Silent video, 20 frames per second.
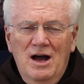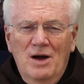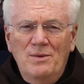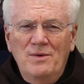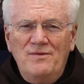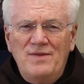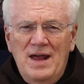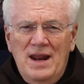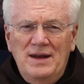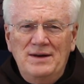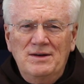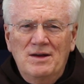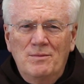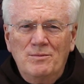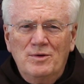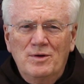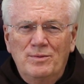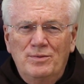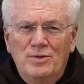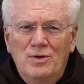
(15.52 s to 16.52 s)
We've had a
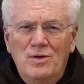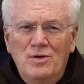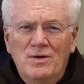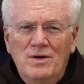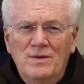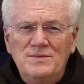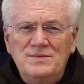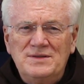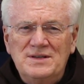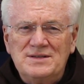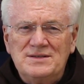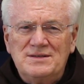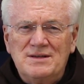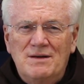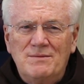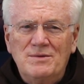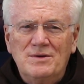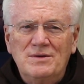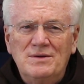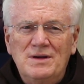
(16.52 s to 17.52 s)
number of programs this
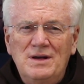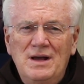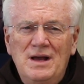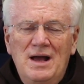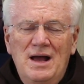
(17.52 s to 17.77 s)
summer